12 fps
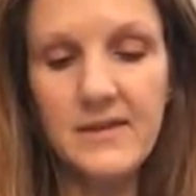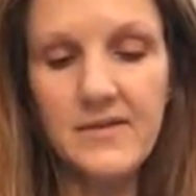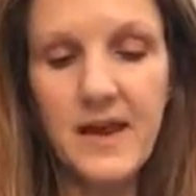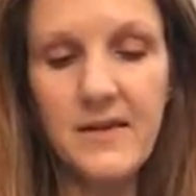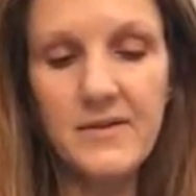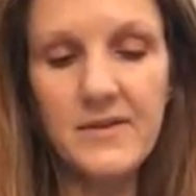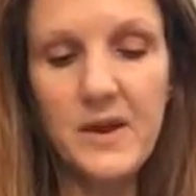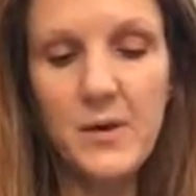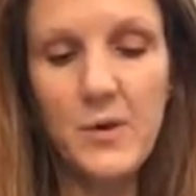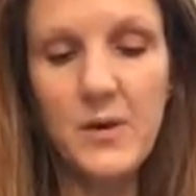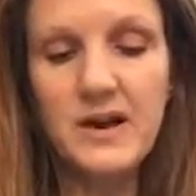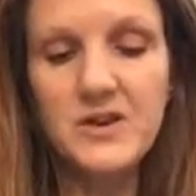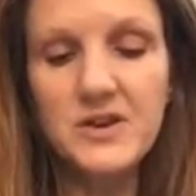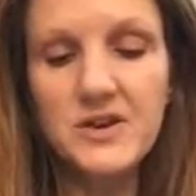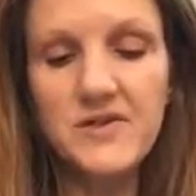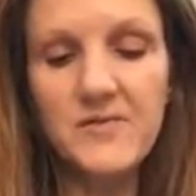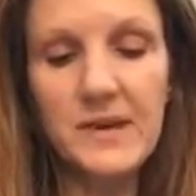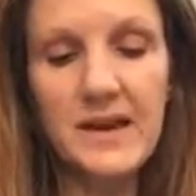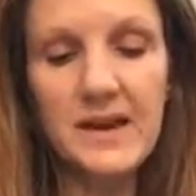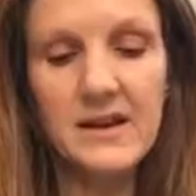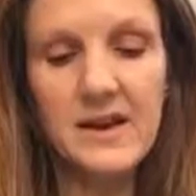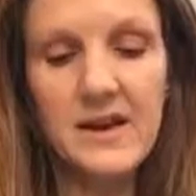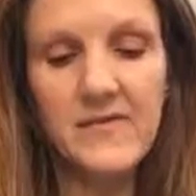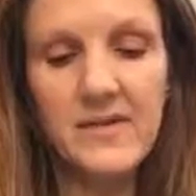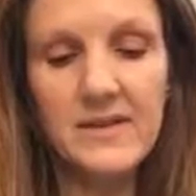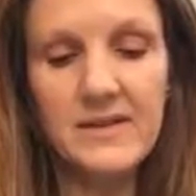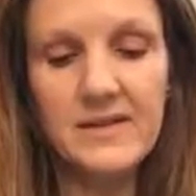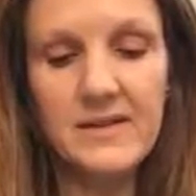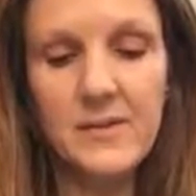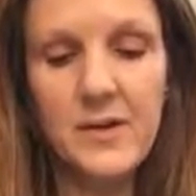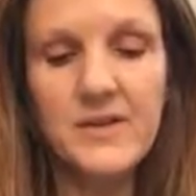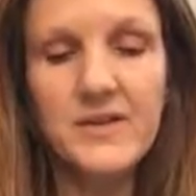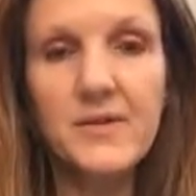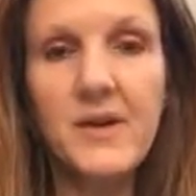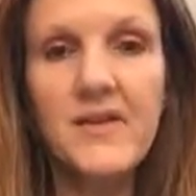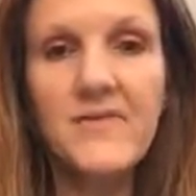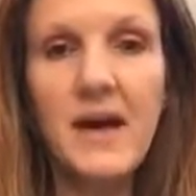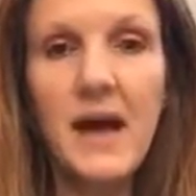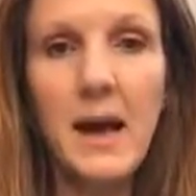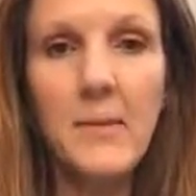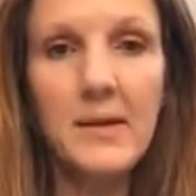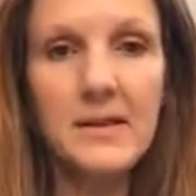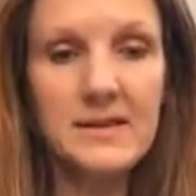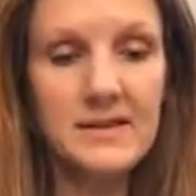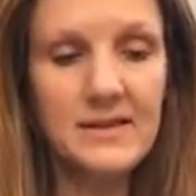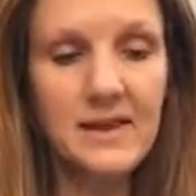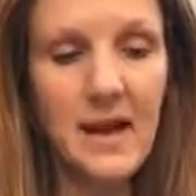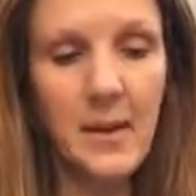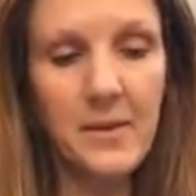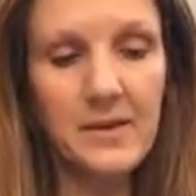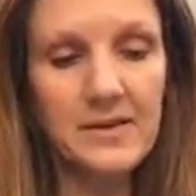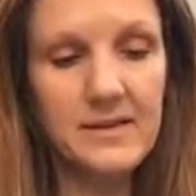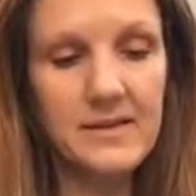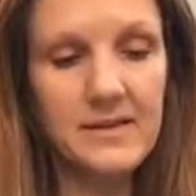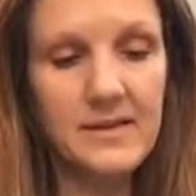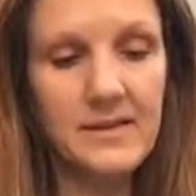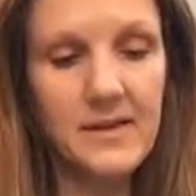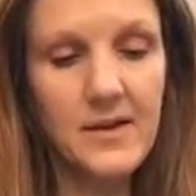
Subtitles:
There is no question of being nervous. Whatsoever happens, happens.